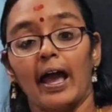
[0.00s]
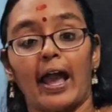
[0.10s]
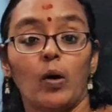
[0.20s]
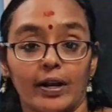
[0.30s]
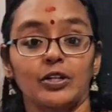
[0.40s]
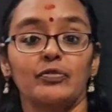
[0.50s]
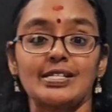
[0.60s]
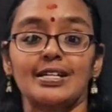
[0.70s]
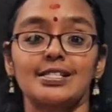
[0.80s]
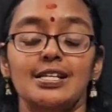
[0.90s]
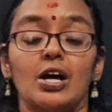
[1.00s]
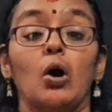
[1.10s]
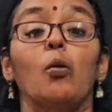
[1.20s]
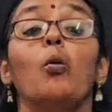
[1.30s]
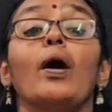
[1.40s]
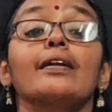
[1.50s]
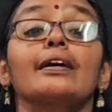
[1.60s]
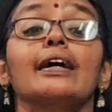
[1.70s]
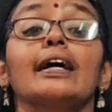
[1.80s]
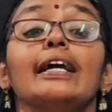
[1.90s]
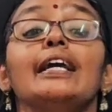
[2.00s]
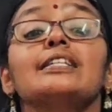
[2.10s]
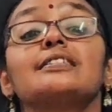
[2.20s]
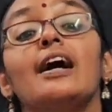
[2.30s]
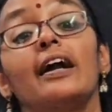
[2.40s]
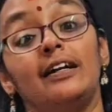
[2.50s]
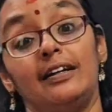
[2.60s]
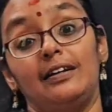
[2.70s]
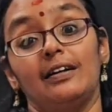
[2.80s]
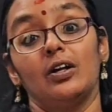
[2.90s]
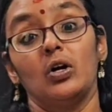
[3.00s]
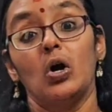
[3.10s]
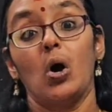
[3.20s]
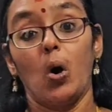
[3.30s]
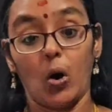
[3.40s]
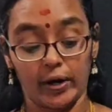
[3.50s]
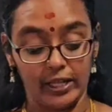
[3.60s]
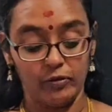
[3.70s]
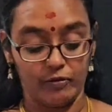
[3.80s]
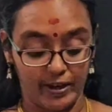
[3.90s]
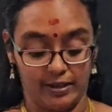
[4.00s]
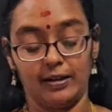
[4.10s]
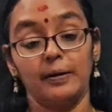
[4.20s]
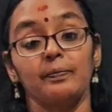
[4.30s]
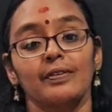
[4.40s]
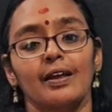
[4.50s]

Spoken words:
According to physics, work is done only when